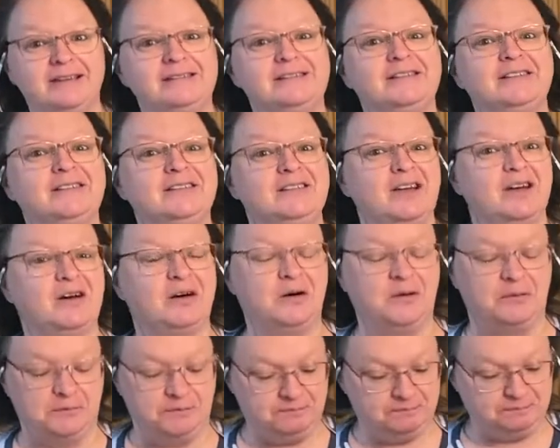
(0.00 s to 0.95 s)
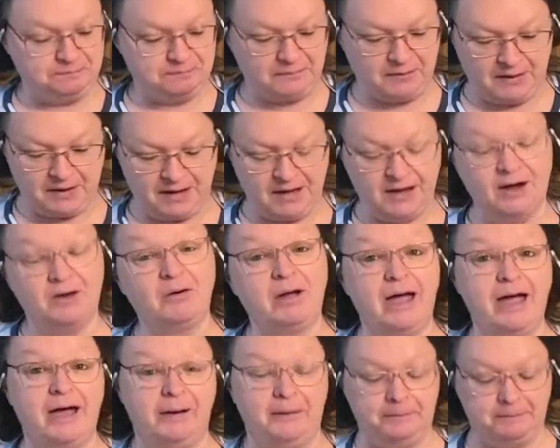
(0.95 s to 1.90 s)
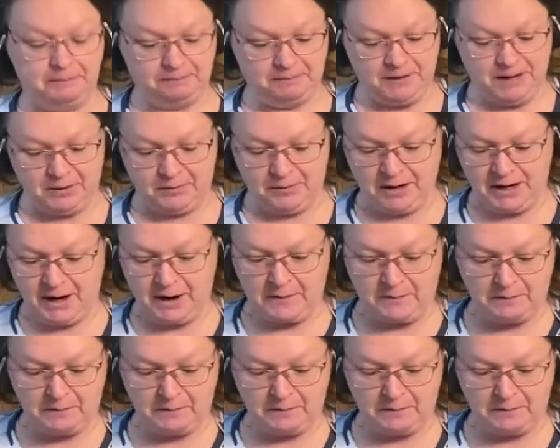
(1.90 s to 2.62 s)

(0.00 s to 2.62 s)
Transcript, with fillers: So, okay, here we go.